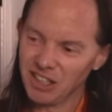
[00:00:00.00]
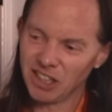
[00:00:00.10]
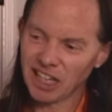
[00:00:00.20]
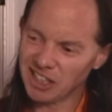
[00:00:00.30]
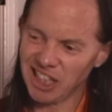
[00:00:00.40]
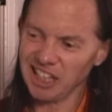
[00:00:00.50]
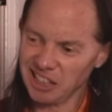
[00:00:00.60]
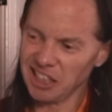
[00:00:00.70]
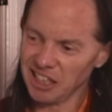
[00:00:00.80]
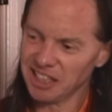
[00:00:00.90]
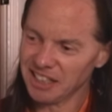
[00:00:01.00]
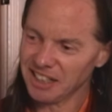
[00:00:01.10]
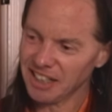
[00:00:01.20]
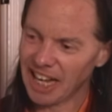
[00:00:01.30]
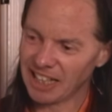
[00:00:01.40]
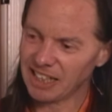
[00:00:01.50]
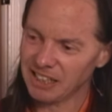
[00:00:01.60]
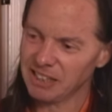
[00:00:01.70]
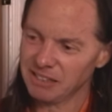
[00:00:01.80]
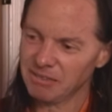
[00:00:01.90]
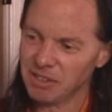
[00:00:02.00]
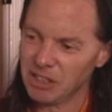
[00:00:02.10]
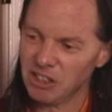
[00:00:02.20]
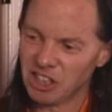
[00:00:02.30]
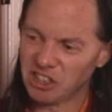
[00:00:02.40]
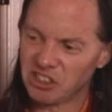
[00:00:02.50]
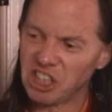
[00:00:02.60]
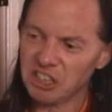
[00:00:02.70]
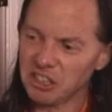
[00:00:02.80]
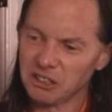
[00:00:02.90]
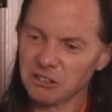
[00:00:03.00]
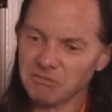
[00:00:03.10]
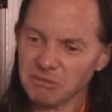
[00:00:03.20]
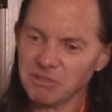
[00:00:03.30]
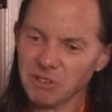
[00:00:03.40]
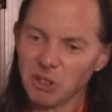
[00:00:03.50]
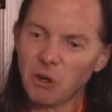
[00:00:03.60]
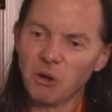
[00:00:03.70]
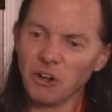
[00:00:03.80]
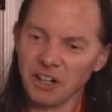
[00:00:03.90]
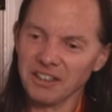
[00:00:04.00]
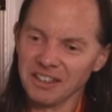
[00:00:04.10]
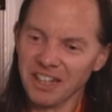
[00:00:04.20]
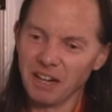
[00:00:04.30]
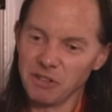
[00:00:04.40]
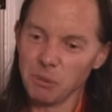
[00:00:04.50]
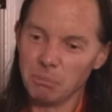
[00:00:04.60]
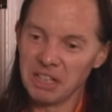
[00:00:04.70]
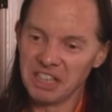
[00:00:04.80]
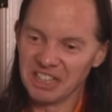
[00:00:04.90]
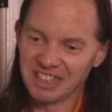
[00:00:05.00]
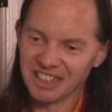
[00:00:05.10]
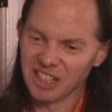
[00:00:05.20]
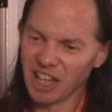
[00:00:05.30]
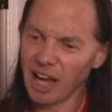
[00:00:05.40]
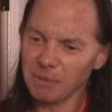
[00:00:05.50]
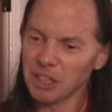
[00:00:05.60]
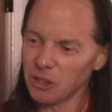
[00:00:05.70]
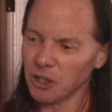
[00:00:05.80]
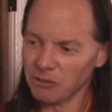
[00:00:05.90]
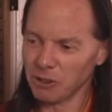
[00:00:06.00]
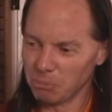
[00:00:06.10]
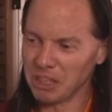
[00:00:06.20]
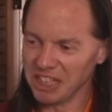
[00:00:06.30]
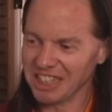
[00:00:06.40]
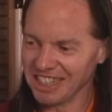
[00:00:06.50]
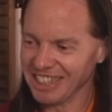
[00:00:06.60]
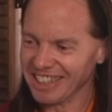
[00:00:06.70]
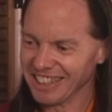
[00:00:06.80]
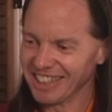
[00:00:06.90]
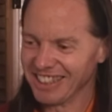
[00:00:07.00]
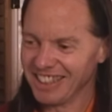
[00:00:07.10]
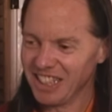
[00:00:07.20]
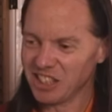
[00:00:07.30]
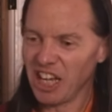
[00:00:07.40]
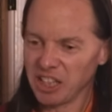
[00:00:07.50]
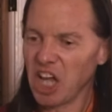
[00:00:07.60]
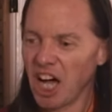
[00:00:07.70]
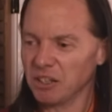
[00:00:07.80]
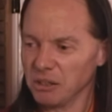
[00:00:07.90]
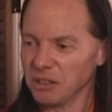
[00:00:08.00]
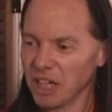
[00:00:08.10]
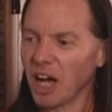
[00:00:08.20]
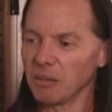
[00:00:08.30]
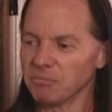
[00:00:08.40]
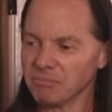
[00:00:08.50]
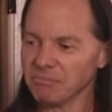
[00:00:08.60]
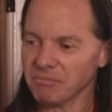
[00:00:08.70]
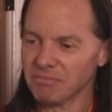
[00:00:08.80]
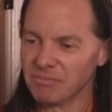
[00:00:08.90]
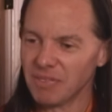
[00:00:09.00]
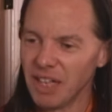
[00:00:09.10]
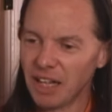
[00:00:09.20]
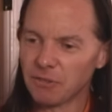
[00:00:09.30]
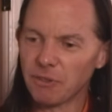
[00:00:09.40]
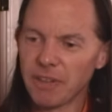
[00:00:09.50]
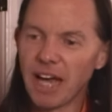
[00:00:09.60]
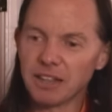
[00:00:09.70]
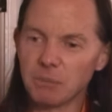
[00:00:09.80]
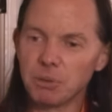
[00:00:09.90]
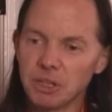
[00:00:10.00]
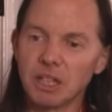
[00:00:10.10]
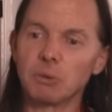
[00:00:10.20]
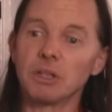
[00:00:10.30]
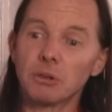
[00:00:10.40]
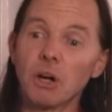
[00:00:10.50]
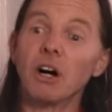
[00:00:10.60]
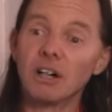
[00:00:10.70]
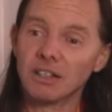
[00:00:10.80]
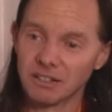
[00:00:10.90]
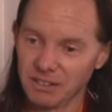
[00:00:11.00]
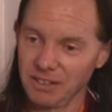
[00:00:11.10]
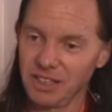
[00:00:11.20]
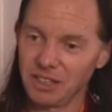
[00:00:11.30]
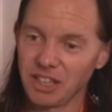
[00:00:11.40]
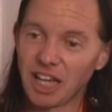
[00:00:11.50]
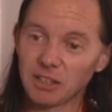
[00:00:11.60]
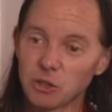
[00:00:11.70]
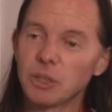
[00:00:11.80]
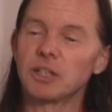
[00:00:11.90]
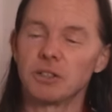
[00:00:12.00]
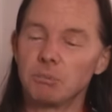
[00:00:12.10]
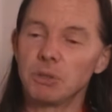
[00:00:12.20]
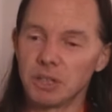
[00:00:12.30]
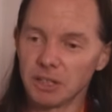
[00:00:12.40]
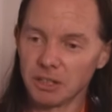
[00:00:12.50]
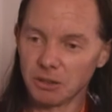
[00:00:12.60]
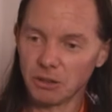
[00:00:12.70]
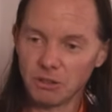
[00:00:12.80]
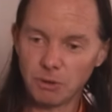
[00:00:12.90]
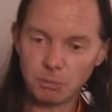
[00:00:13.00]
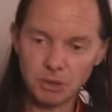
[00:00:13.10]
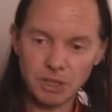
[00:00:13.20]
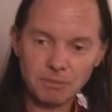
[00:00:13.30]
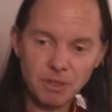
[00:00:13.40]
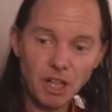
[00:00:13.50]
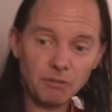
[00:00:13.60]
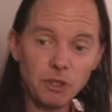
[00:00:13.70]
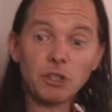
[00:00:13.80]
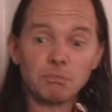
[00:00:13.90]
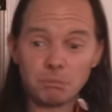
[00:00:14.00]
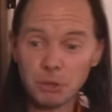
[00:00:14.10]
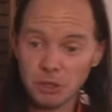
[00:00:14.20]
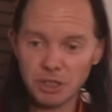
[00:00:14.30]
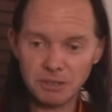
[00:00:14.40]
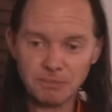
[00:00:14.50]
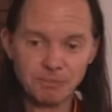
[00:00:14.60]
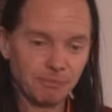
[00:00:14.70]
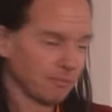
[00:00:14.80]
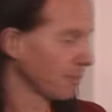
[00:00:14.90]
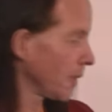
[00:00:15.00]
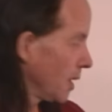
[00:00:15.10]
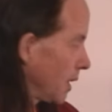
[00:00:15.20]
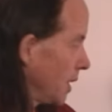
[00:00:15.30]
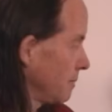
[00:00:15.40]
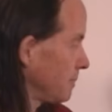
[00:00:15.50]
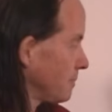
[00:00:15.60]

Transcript: That's the idea. Like the steel core of your being, the diamond core of your being is like dhatu, come. And from that, the Buddha will grow. You know, that'll trigger the Buddha, the growth of the Buddha, of your Buddhahood. Okay?